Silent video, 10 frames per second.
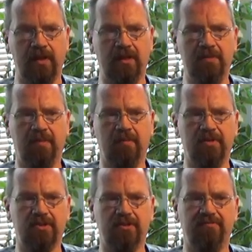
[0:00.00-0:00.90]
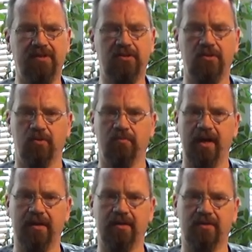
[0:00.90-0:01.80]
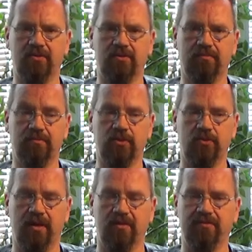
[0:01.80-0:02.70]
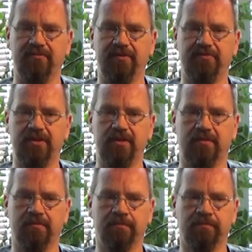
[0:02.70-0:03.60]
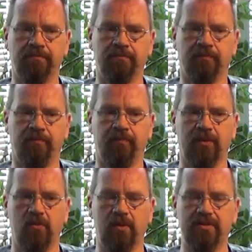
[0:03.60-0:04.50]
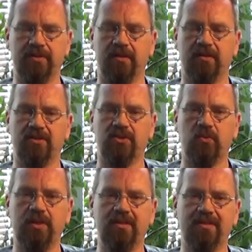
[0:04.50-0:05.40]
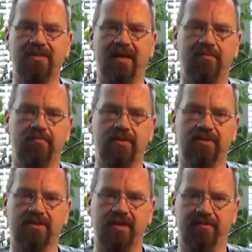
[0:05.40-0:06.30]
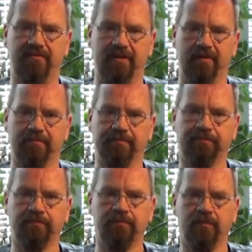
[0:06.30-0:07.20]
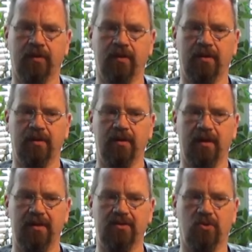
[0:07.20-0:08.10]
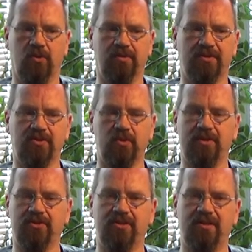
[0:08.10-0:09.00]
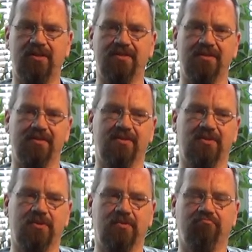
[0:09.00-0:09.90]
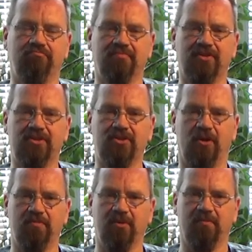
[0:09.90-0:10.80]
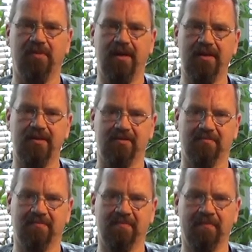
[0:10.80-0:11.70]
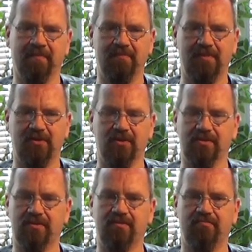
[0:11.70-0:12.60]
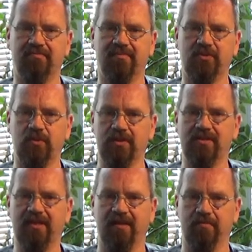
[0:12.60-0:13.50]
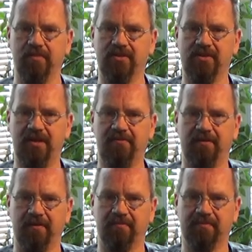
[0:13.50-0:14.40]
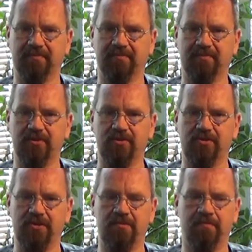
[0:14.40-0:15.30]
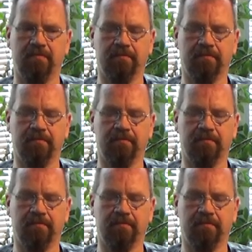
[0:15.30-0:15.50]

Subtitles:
And he published a video back in 2015 where he said that Sweden's never been safer. And he told the Swedish citizens to stop complaining because Sweden's never been safer, you see.